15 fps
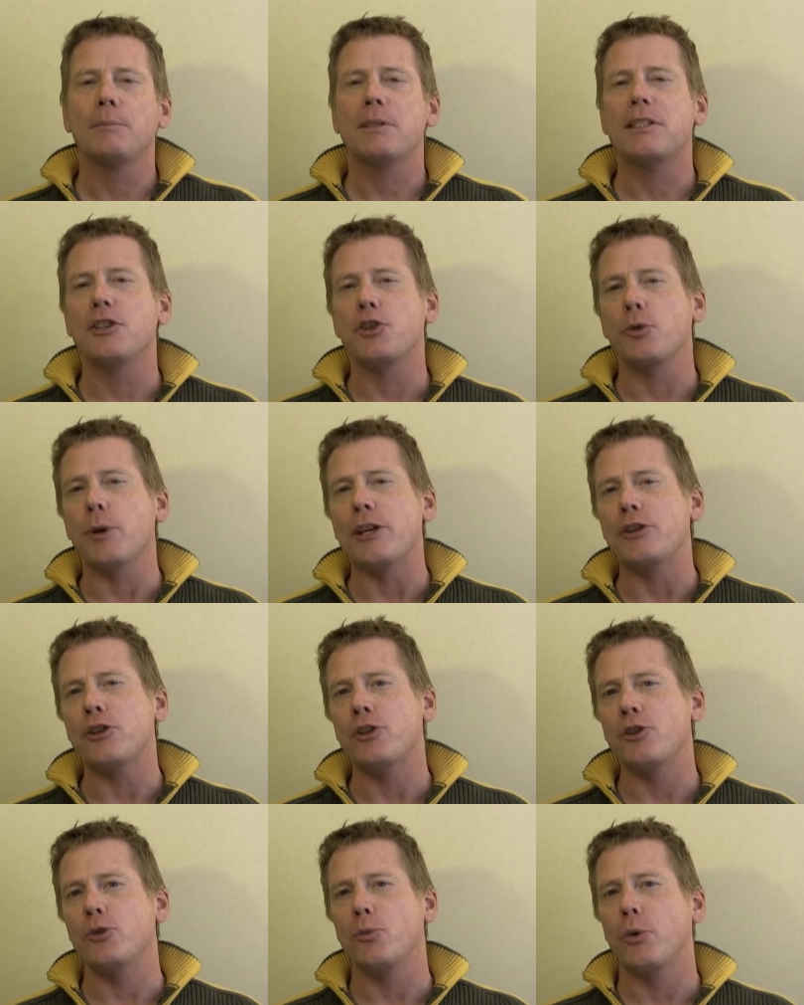
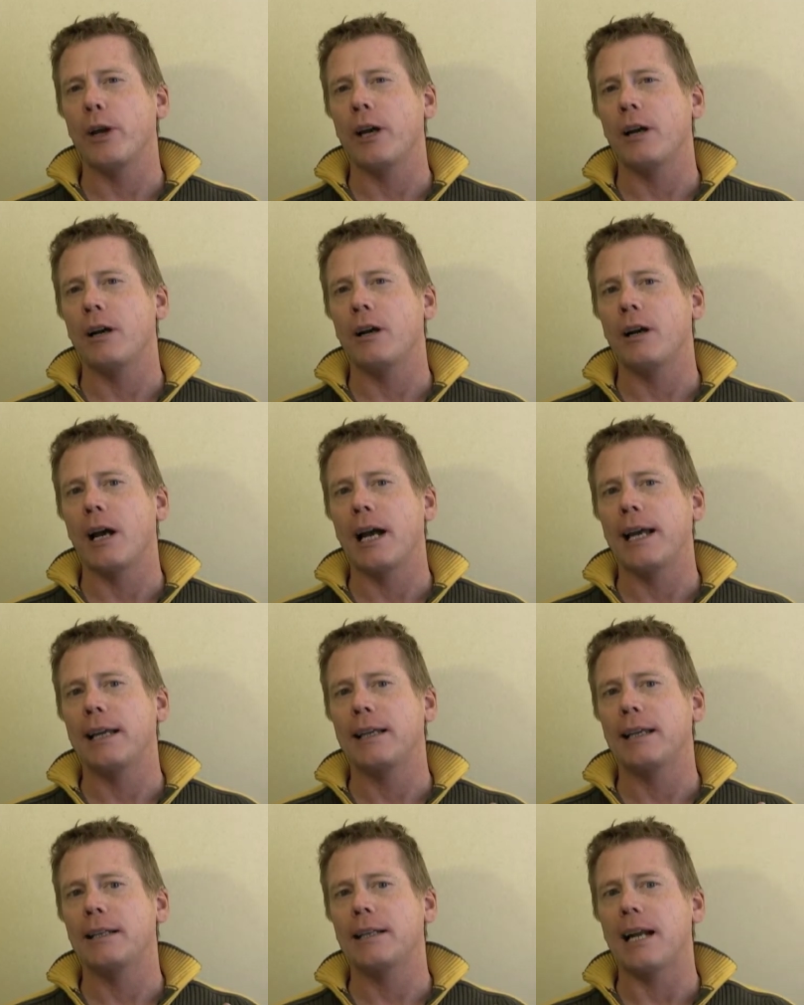situations where I
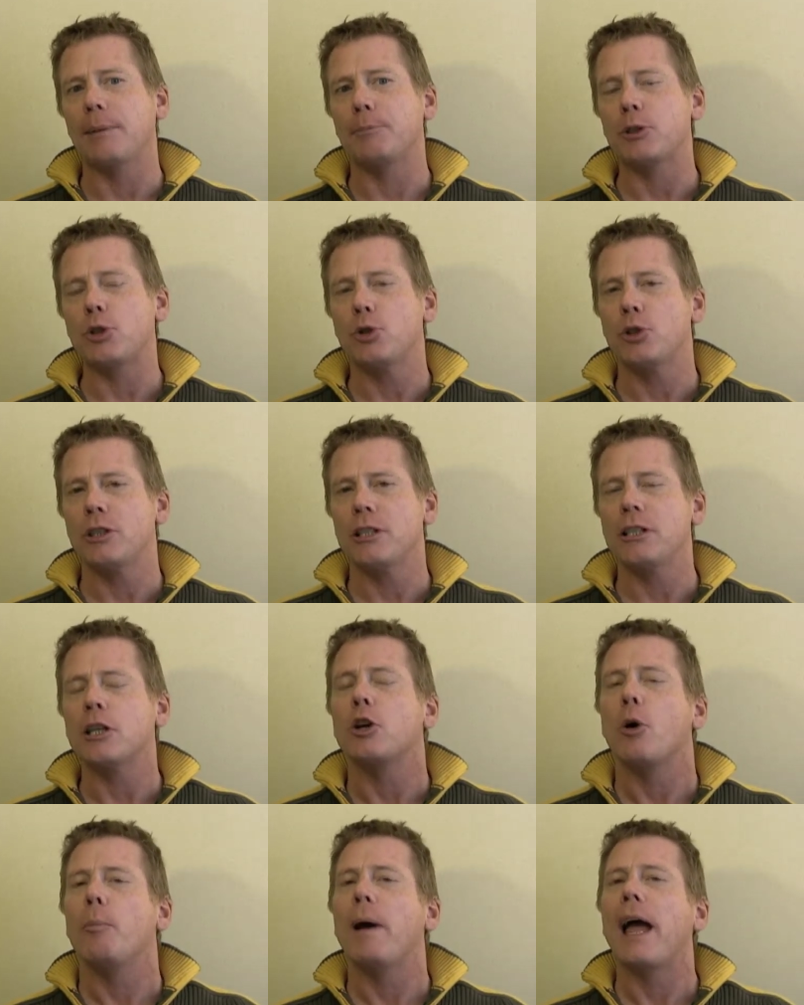get an opportunity to
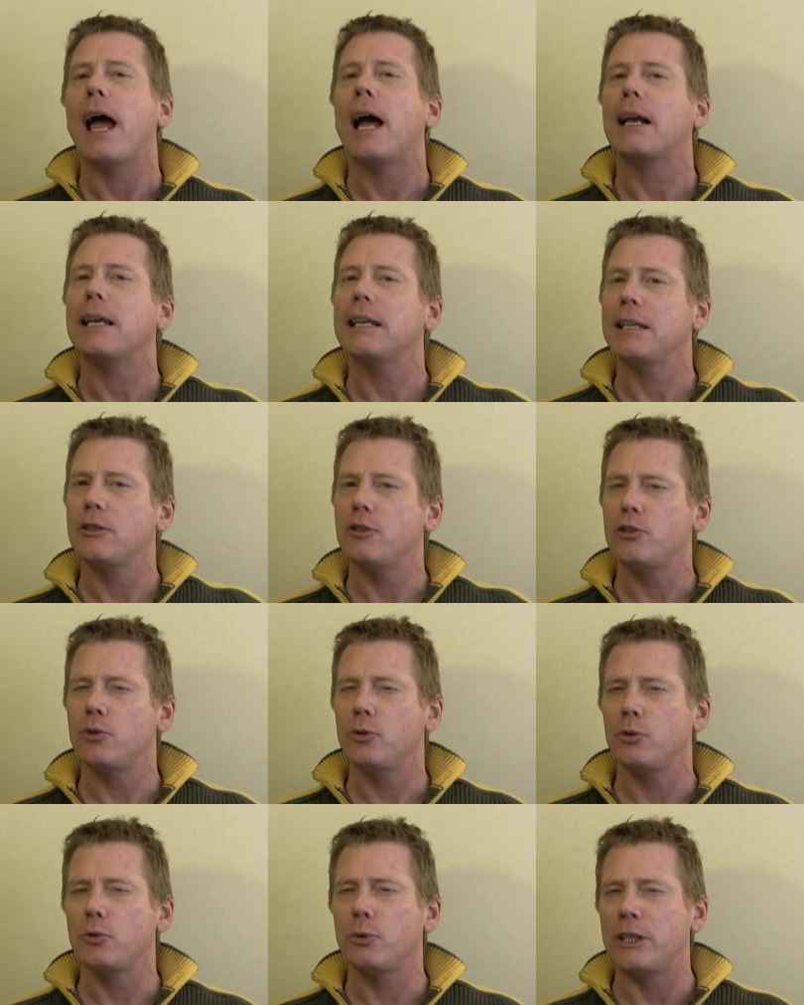go back
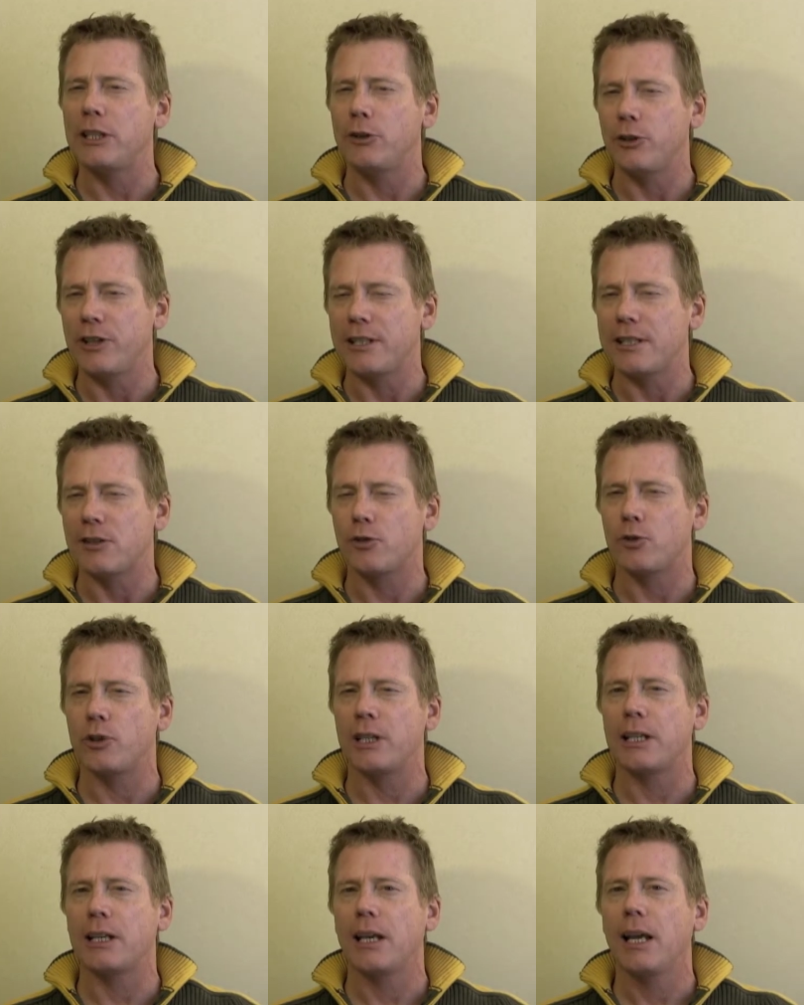into either the
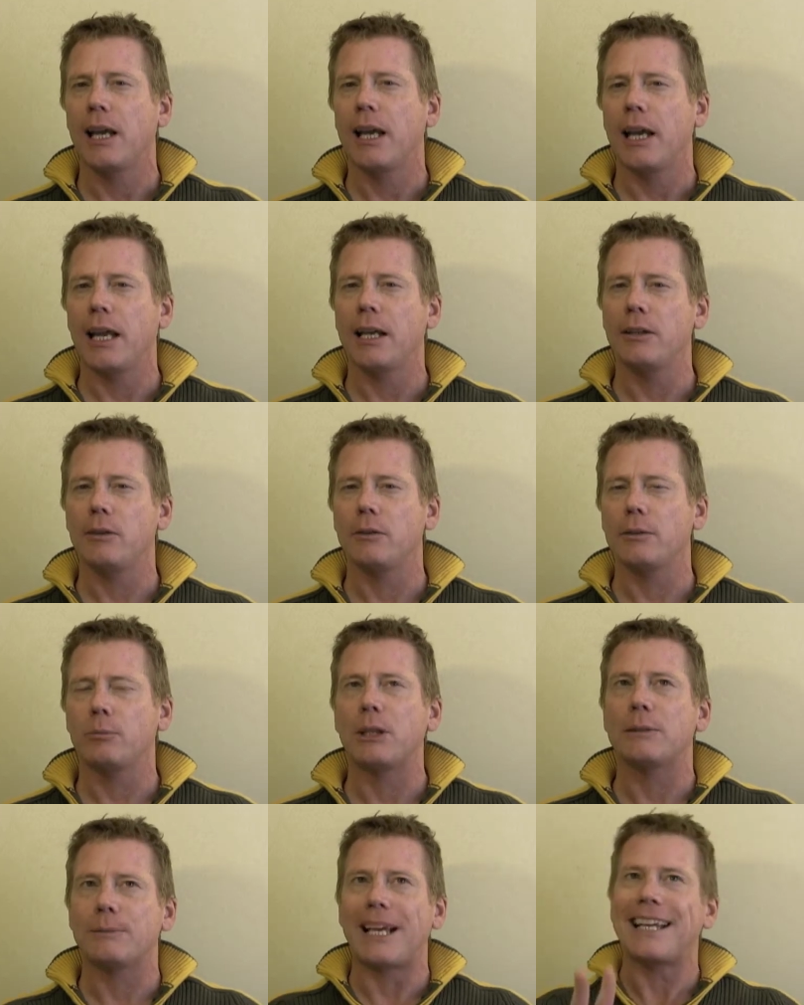district and,
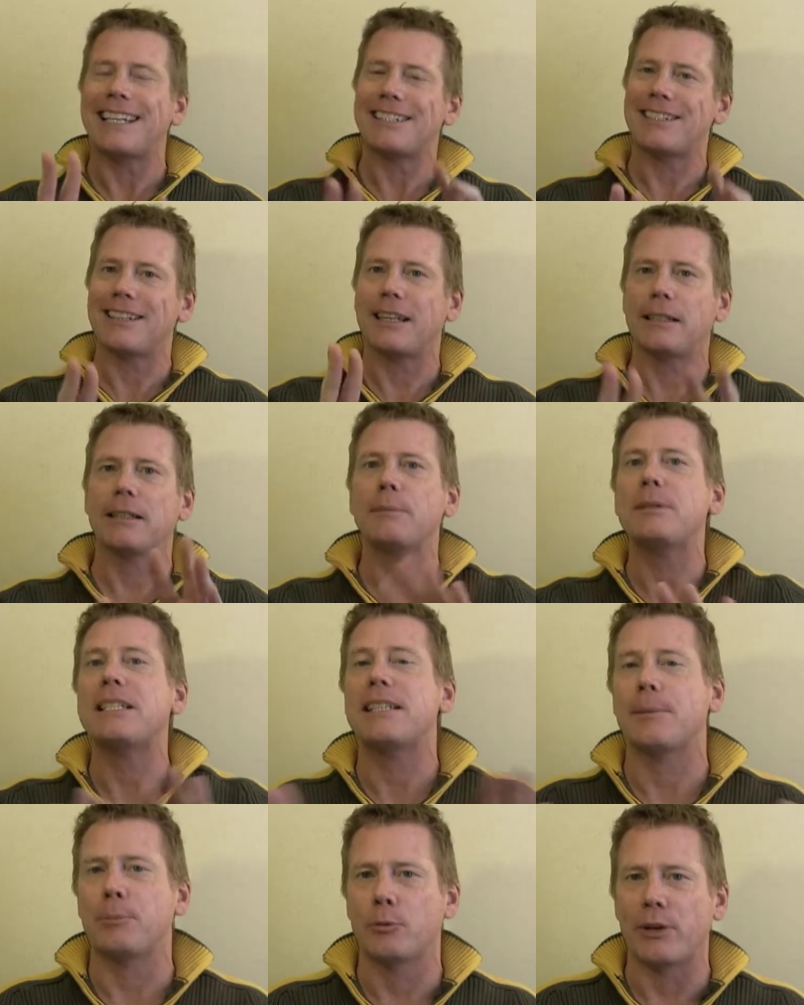well, I guess let me
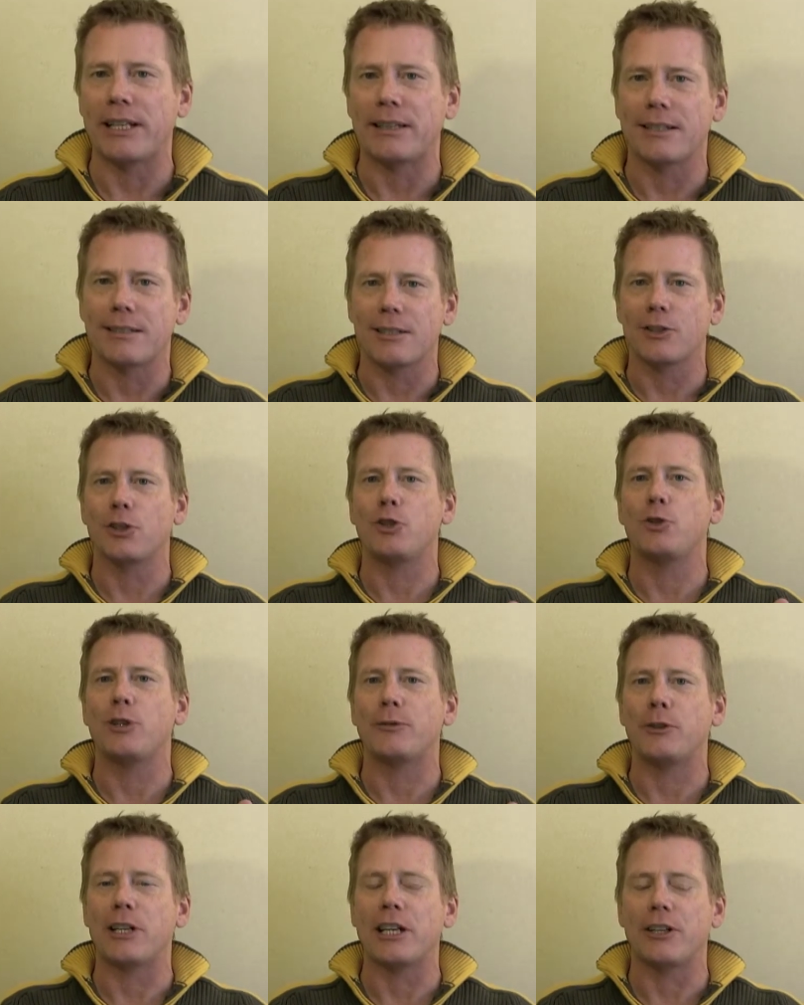separate this into two
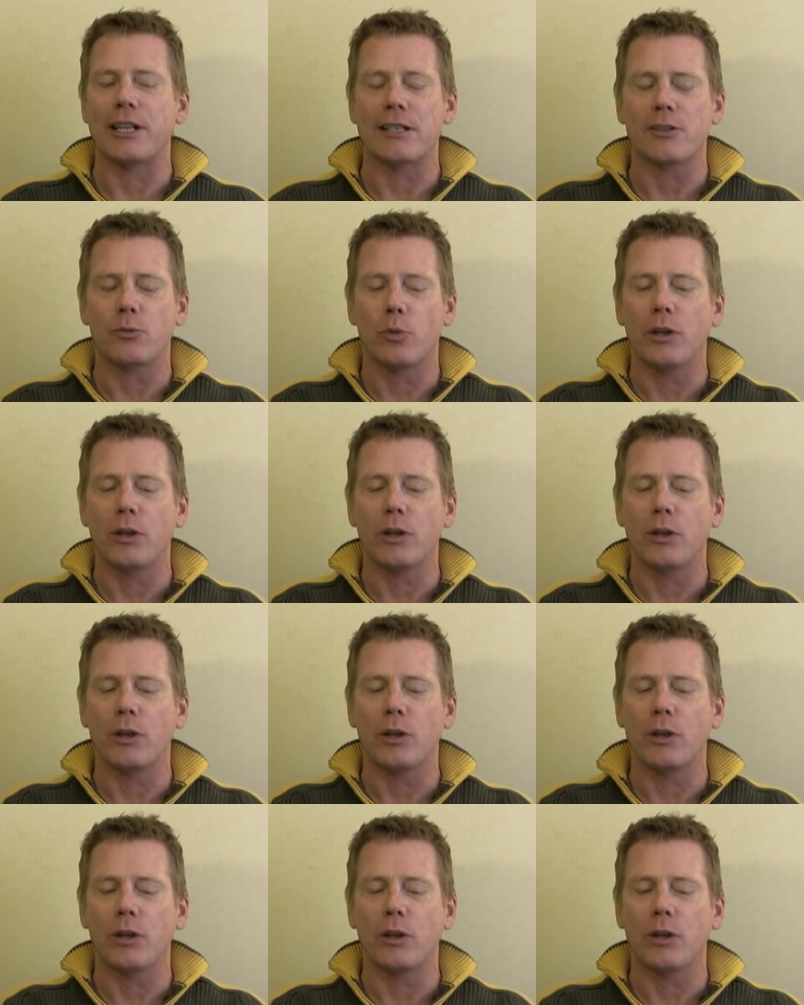different areas.